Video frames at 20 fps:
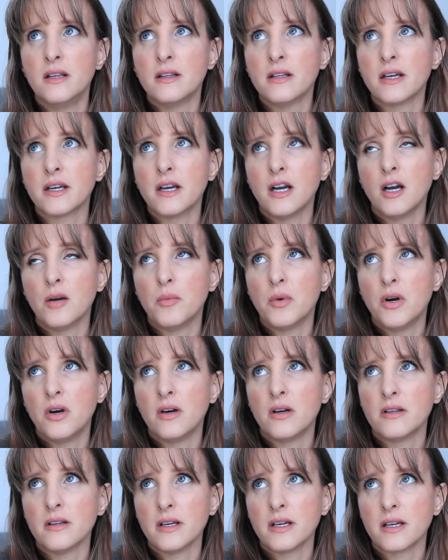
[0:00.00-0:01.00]
like up
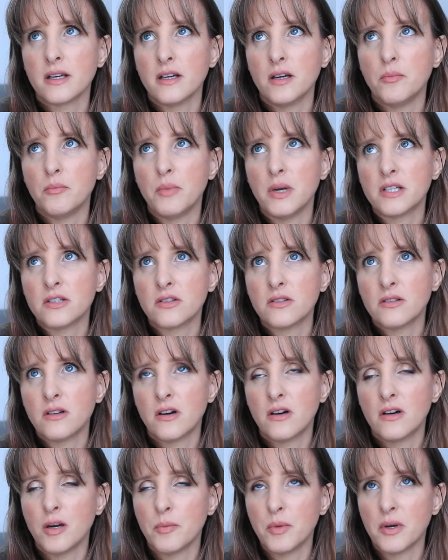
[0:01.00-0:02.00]
on like a bench
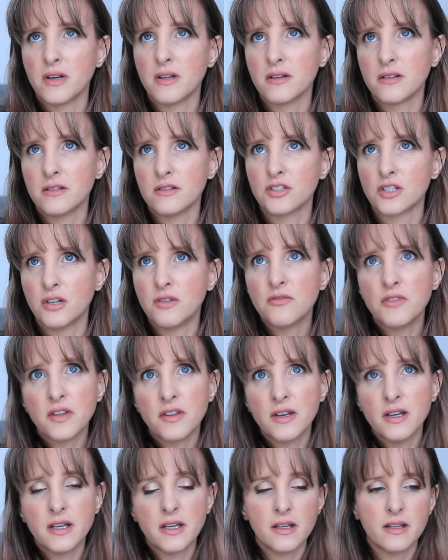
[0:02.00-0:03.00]
or up on a little shelfy
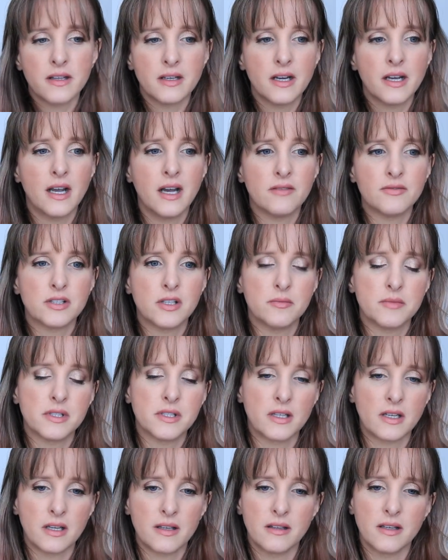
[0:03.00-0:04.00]
thing, and then I have some
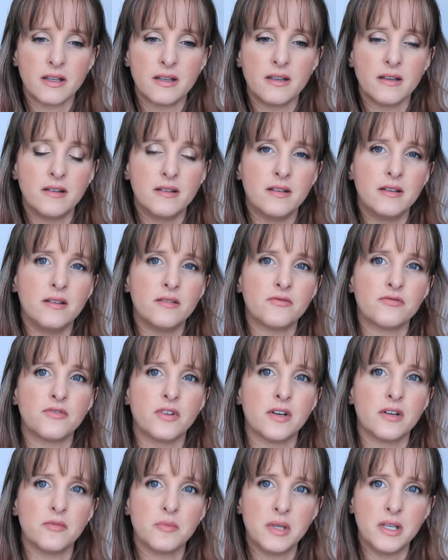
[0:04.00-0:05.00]
sitting like in
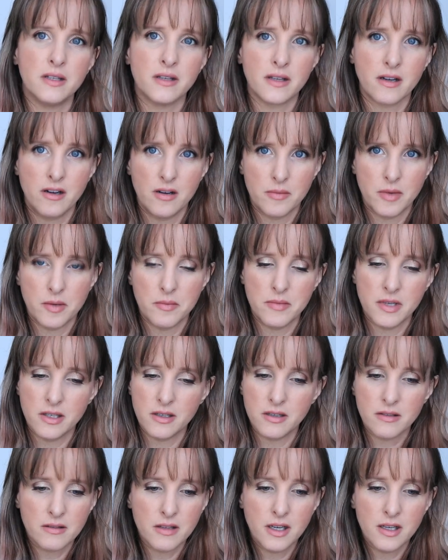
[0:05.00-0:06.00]
front of me, like on my
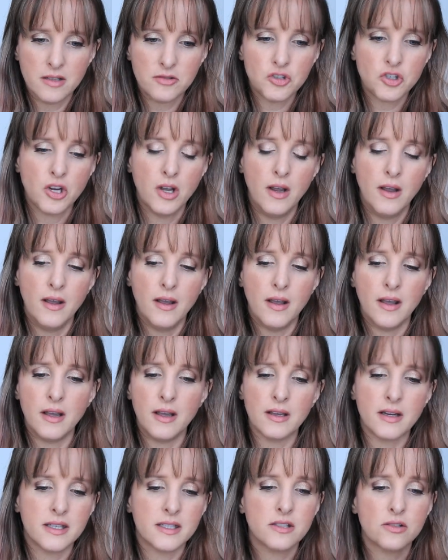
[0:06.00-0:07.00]
mirror ledge,
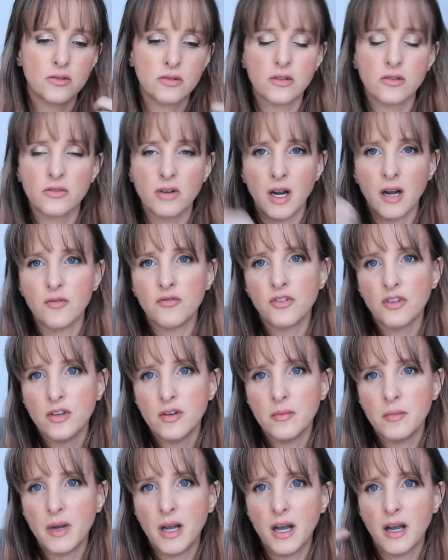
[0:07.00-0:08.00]
and I just grab for
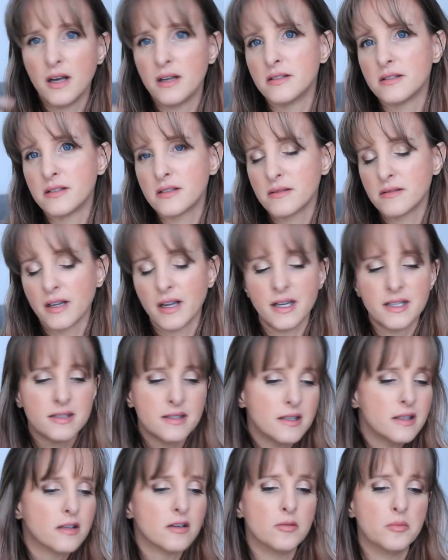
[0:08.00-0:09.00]
them as like I
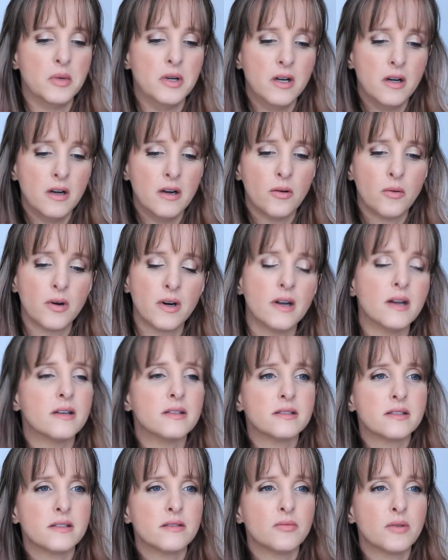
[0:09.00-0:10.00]
see them.
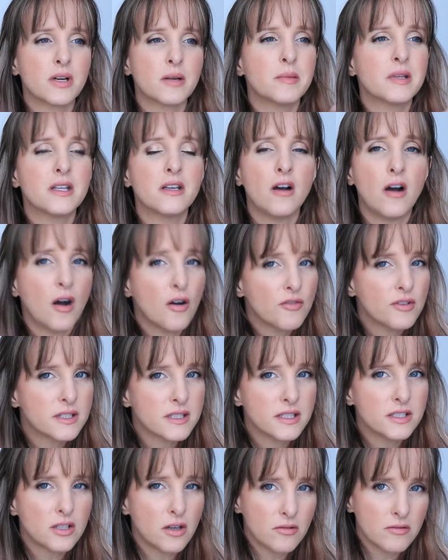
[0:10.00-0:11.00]
Whereas when I'm in the
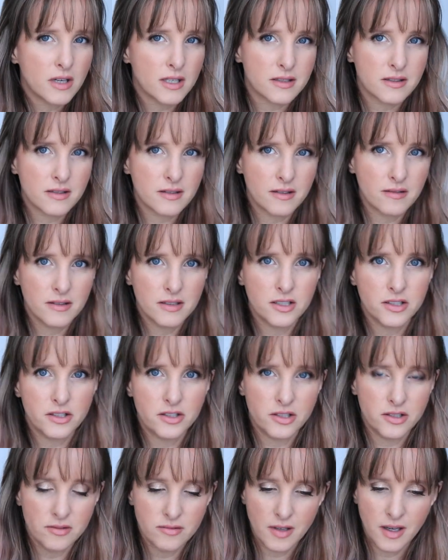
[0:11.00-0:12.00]
office, I don't necessarily
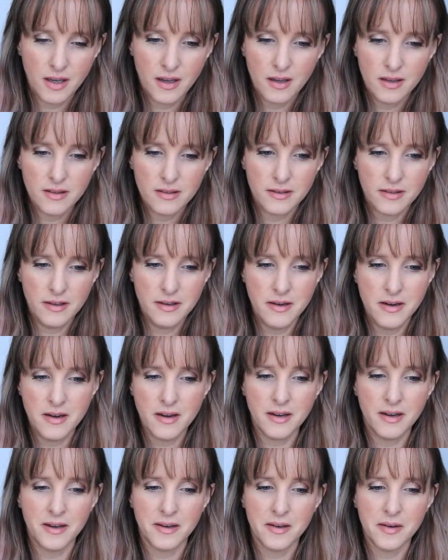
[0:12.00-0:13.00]
do that.
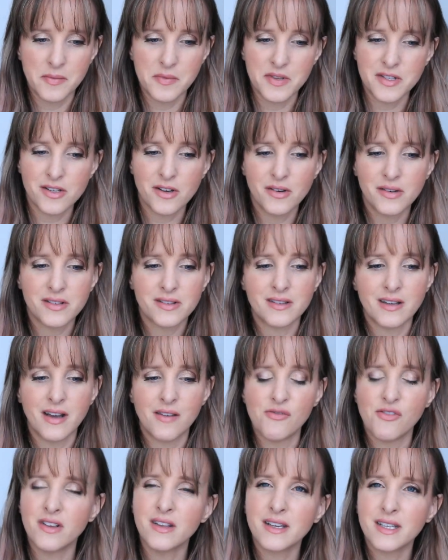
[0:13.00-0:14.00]
So I
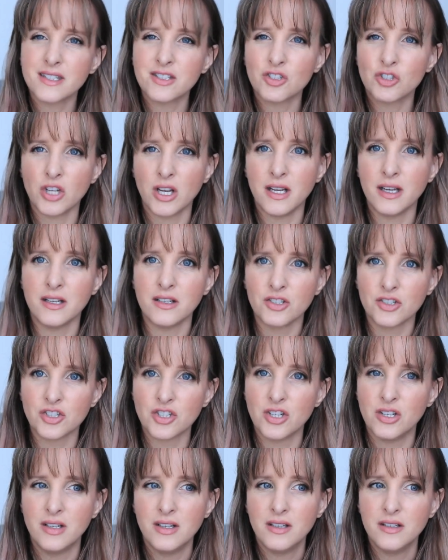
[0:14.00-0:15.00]
feel like it's changed